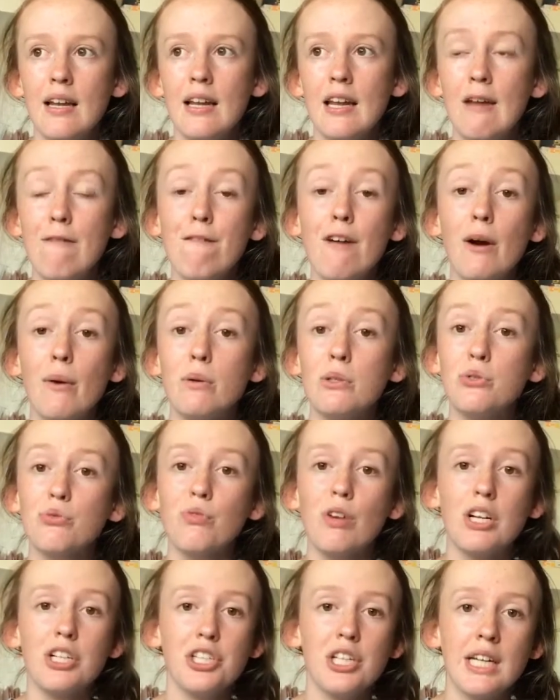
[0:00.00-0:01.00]
if I was
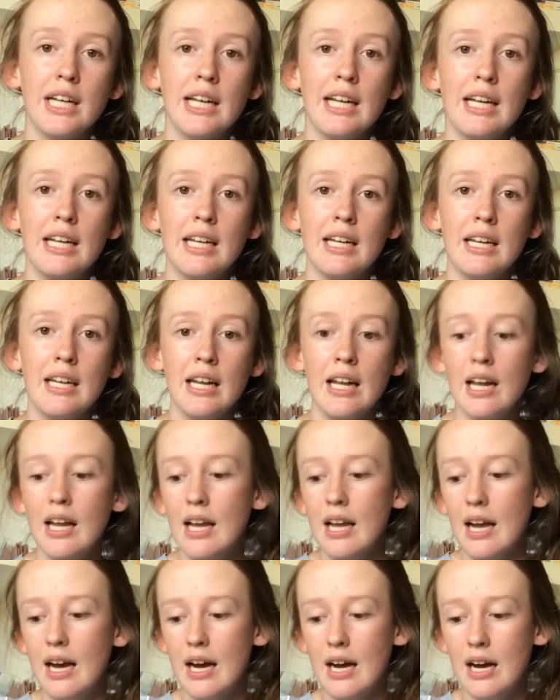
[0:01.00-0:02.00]
rushing it,
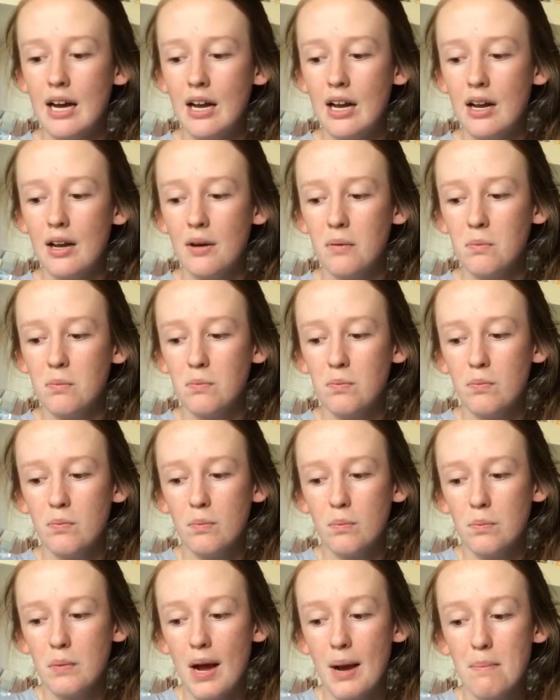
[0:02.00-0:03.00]

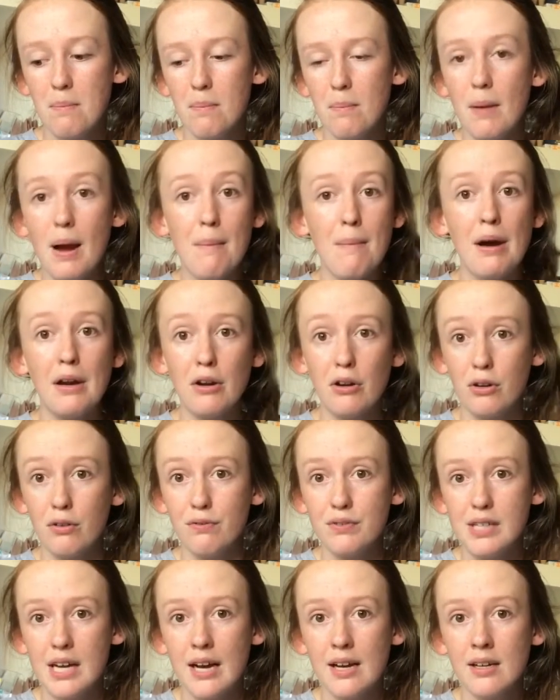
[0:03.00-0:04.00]
I might not
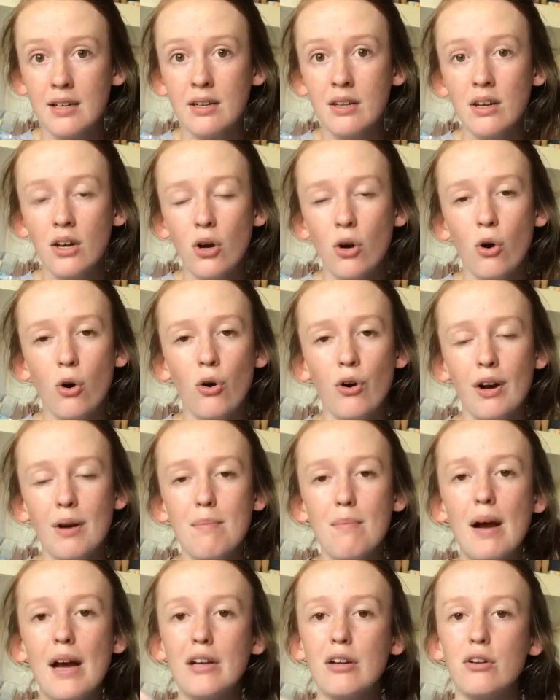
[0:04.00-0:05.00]
have done, or
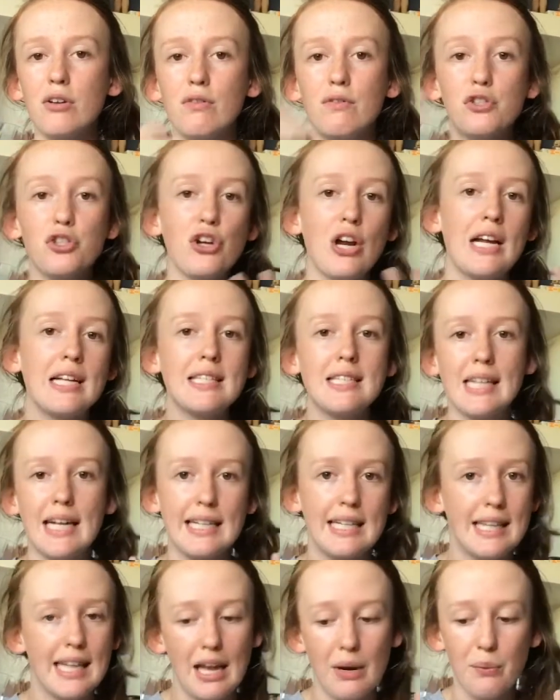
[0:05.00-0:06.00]
it might not have
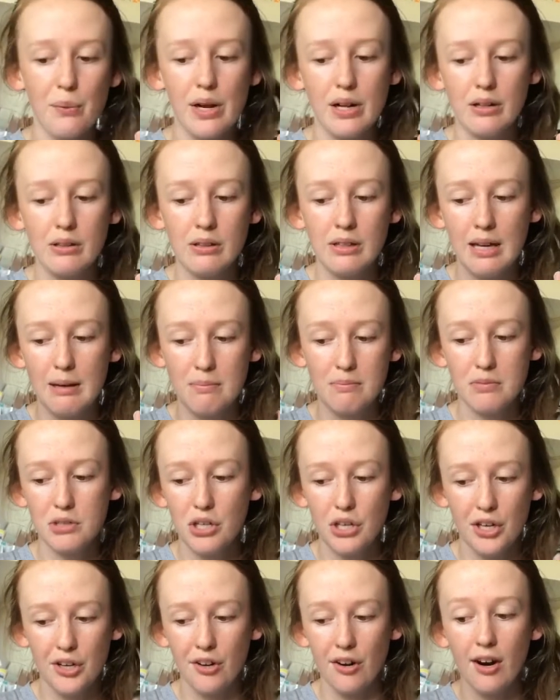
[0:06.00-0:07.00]
translated that well
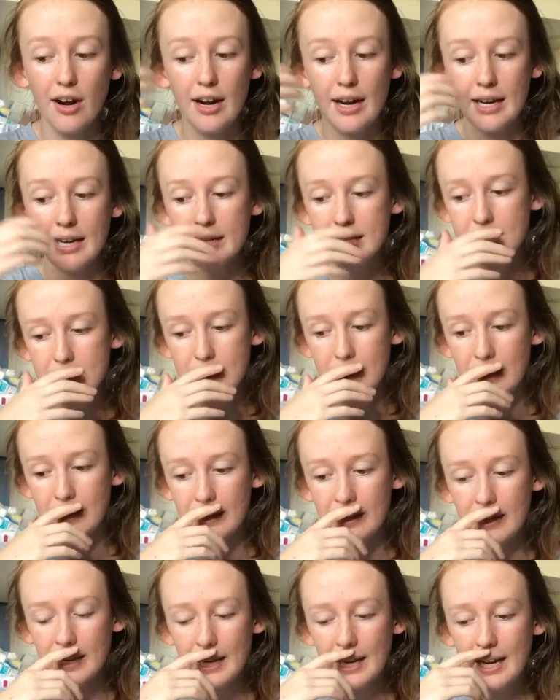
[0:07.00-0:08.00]
to your eye. So
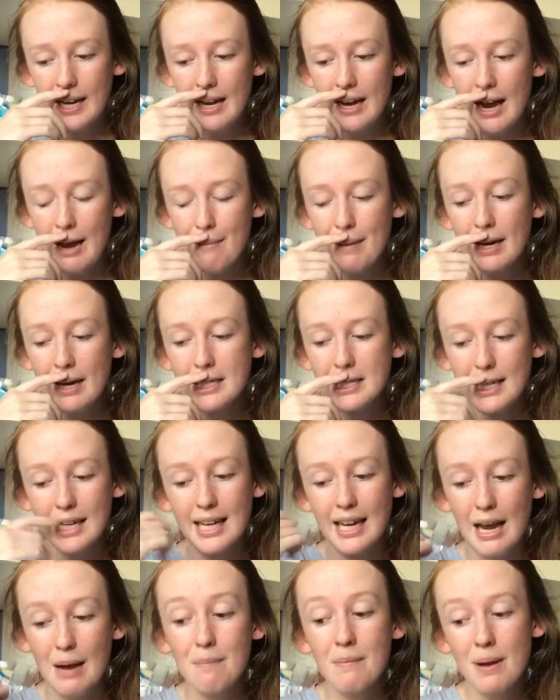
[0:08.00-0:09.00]

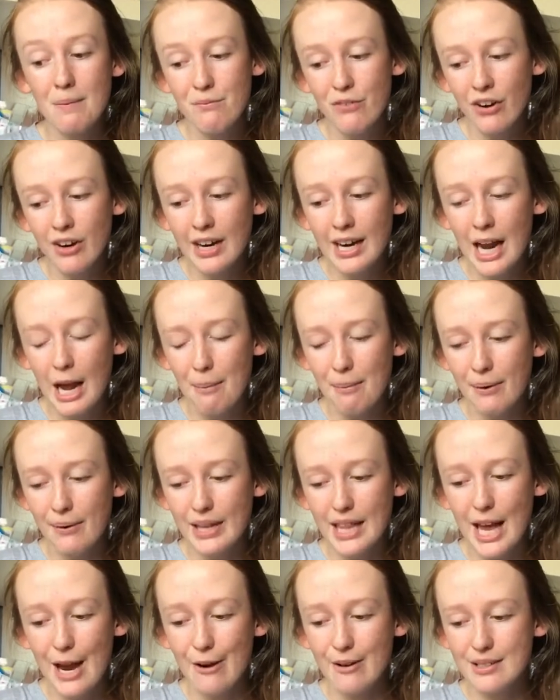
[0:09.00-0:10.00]
I'm very happy
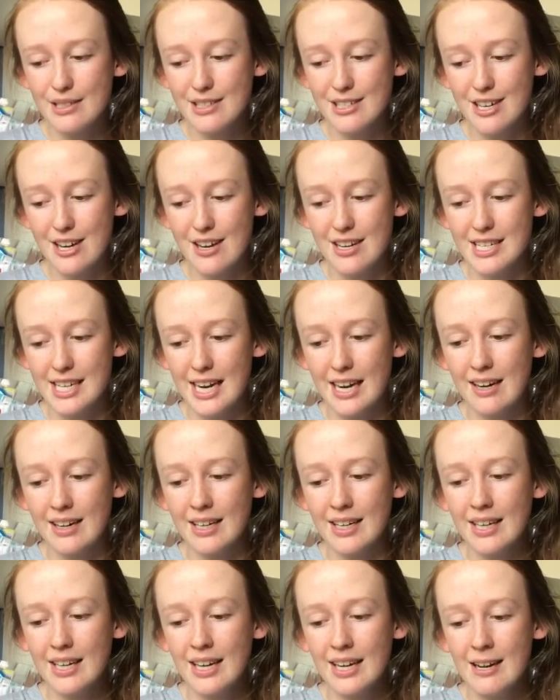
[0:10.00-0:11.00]
with how it's turned
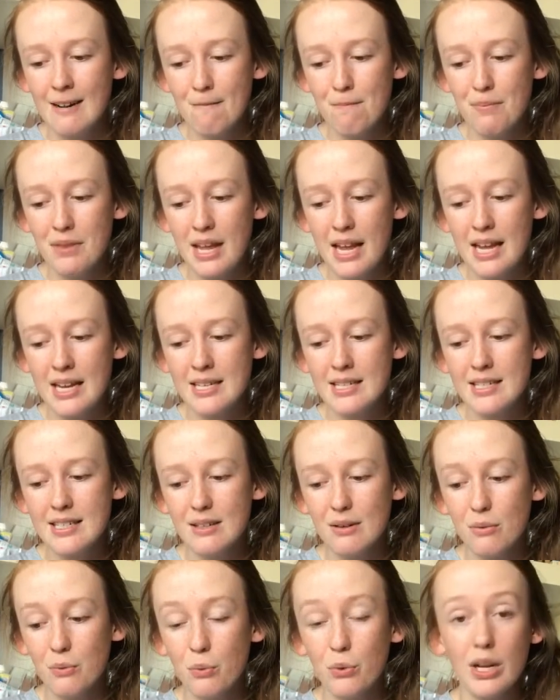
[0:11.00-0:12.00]
out.
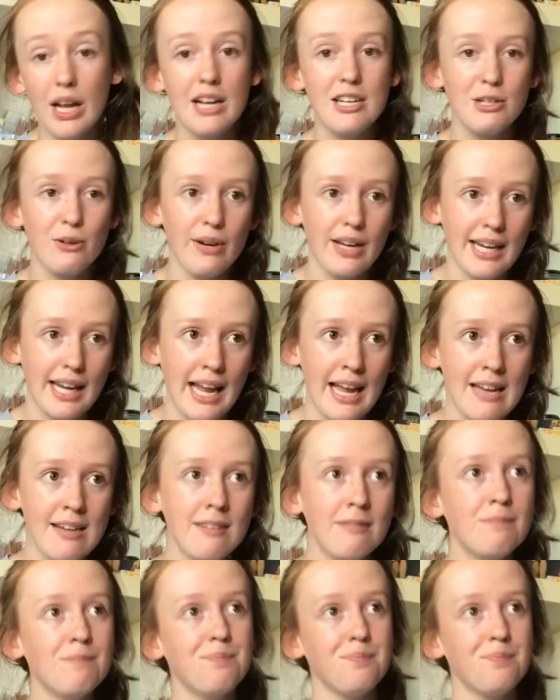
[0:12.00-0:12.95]
And would I do it again?